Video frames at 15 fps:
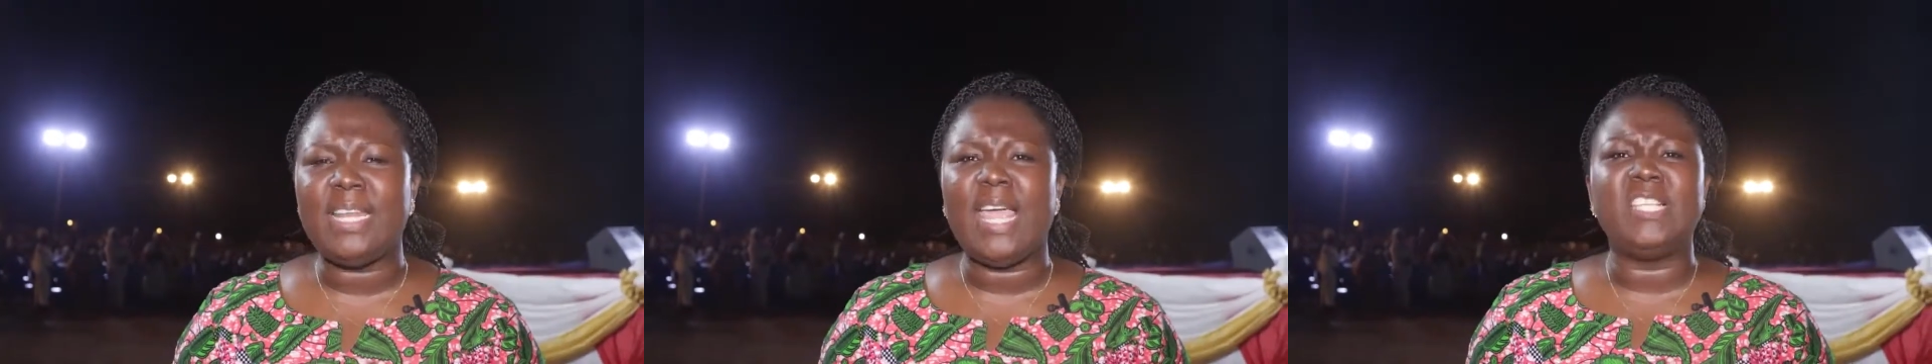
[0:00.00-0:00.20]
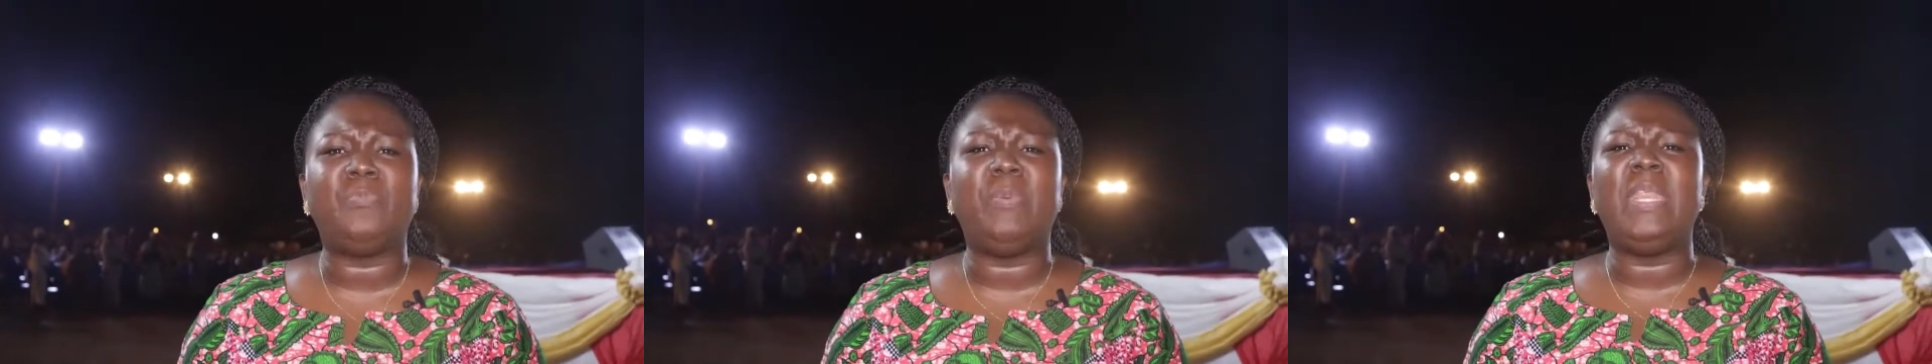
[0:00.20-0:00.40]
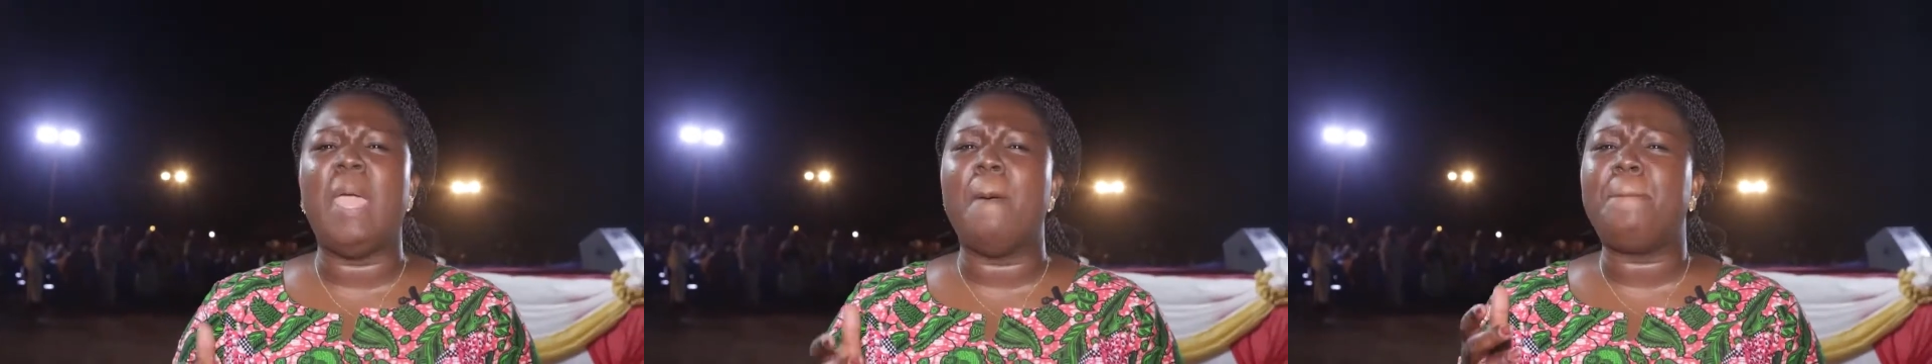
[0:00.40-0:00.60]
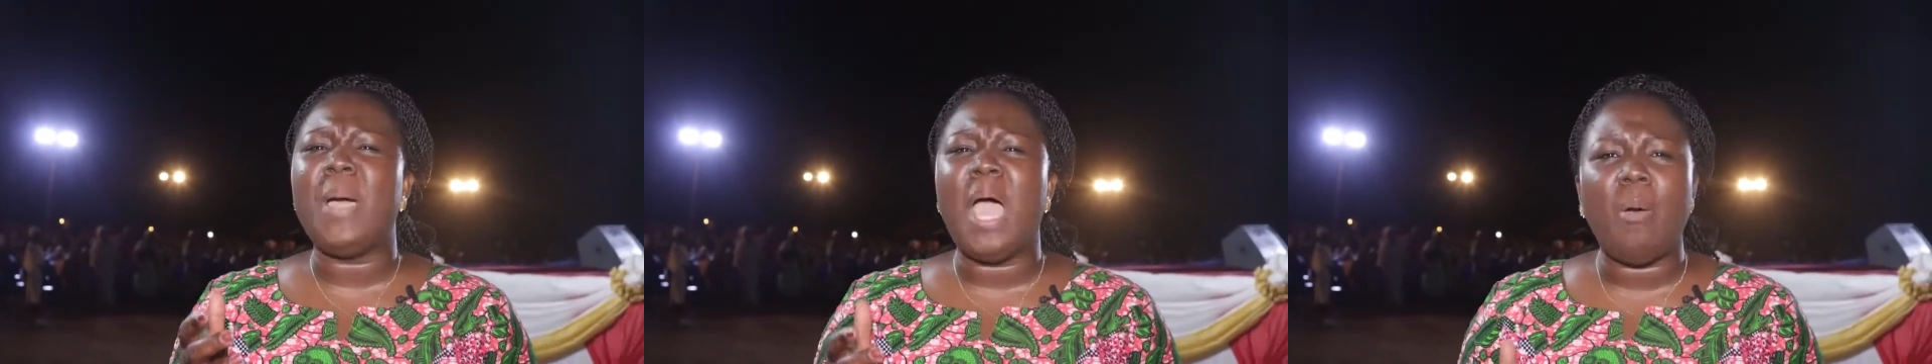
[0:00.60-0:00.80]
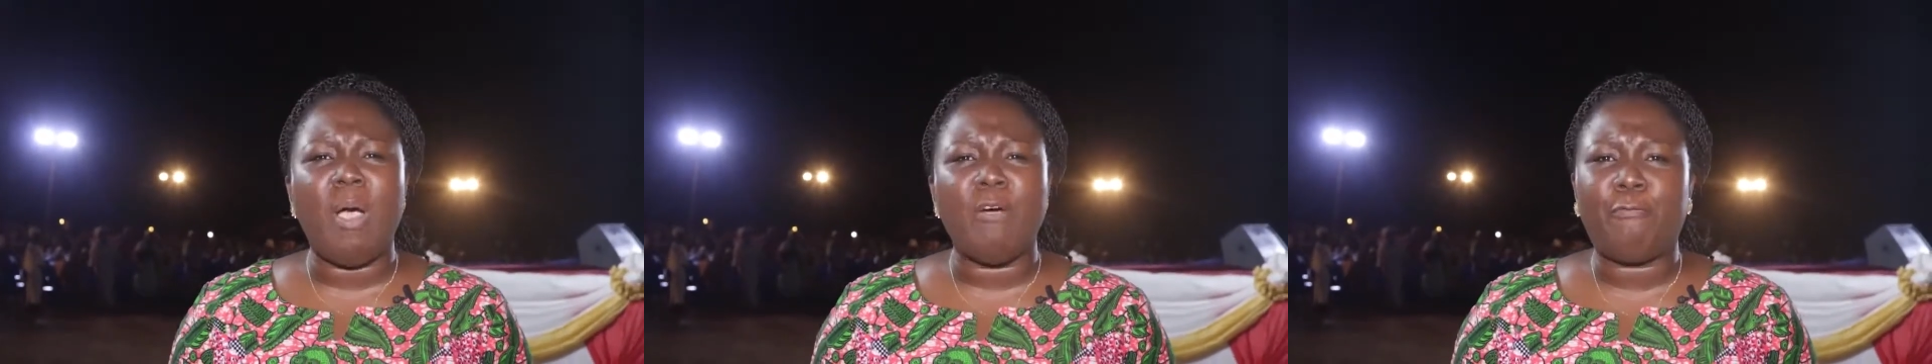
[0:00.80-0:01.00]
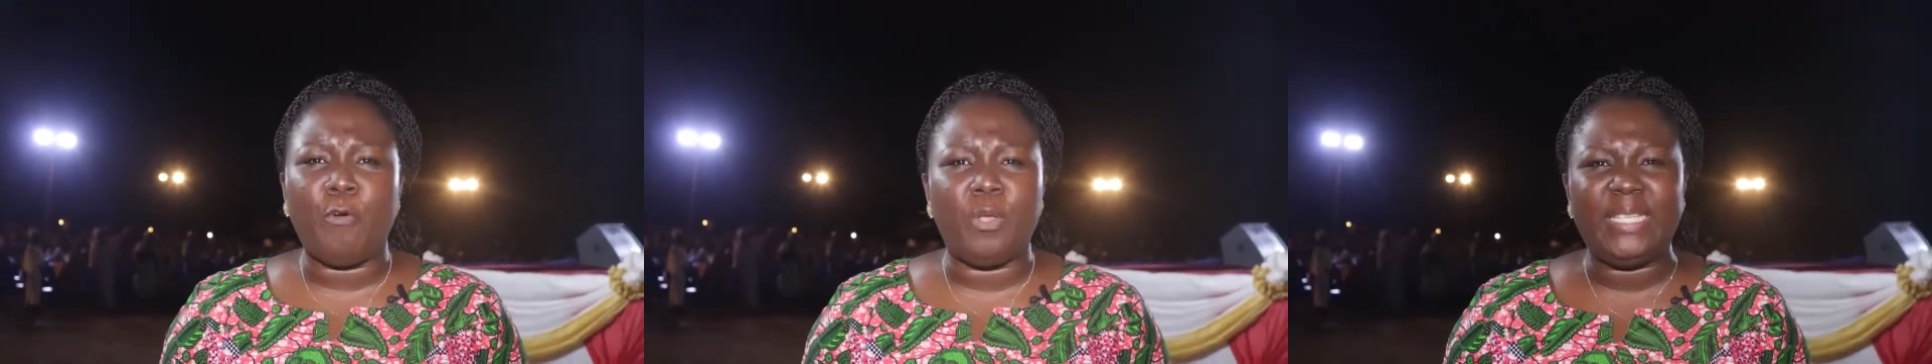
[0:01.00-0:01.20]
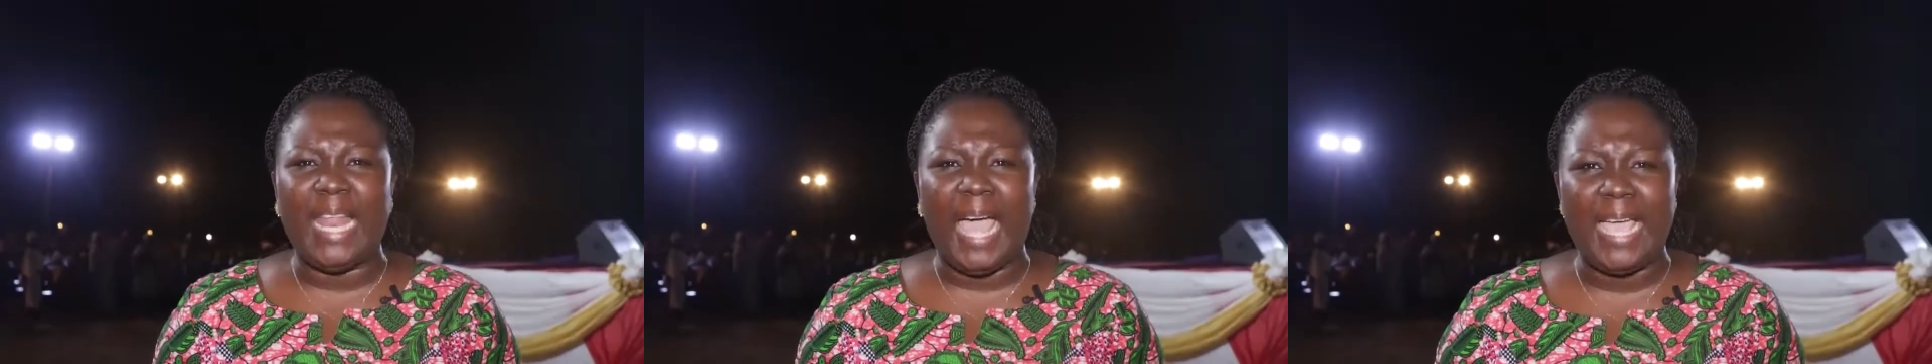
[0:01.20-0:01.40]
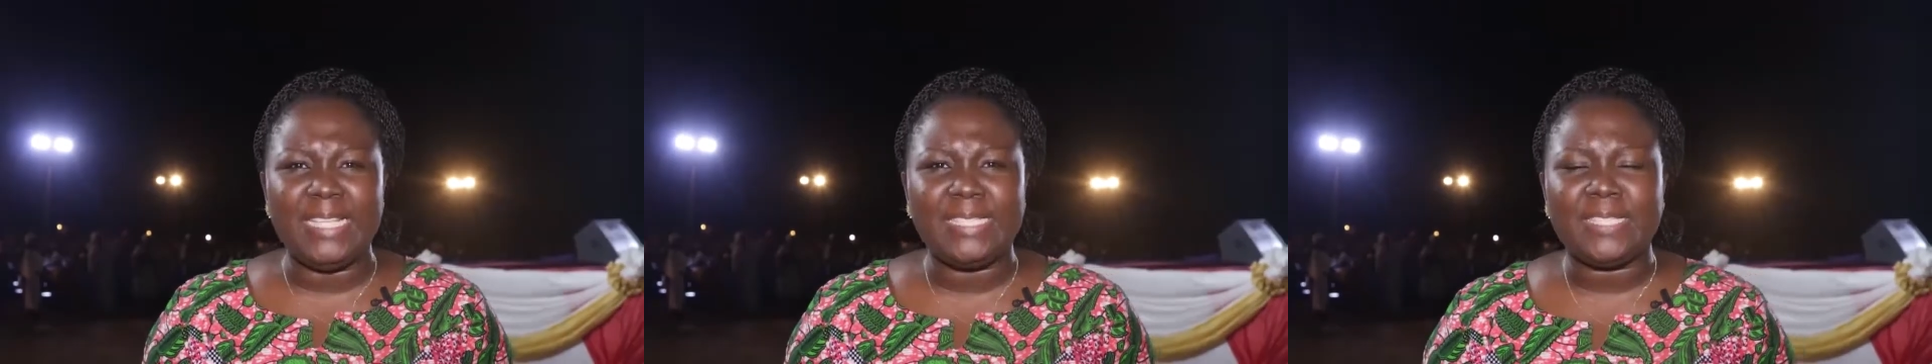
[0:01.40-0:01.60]
It has been a powerful
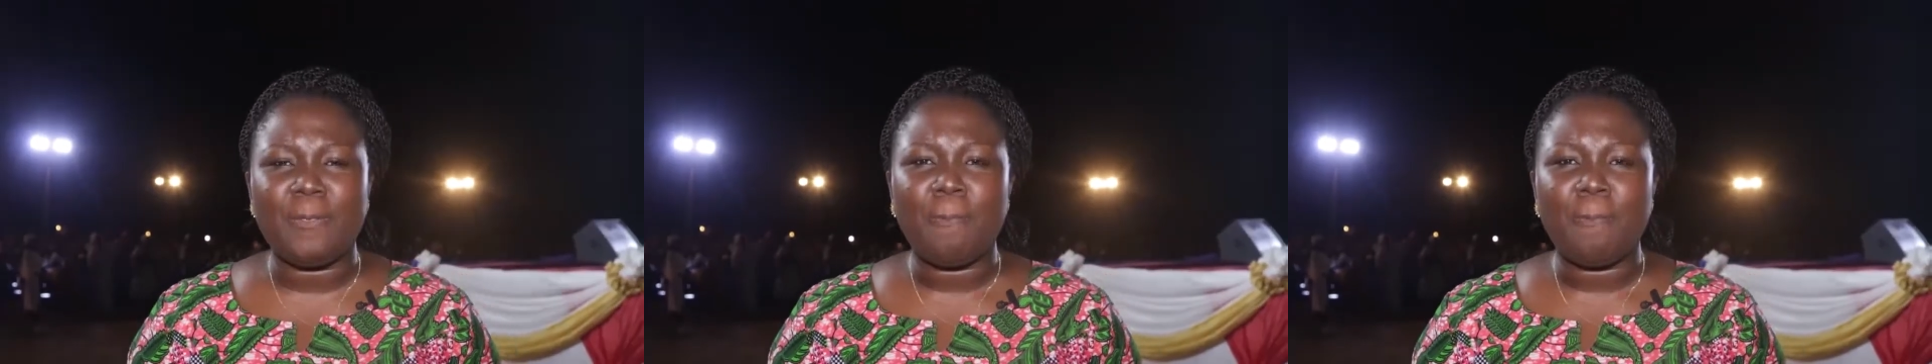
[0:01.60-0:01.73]
night.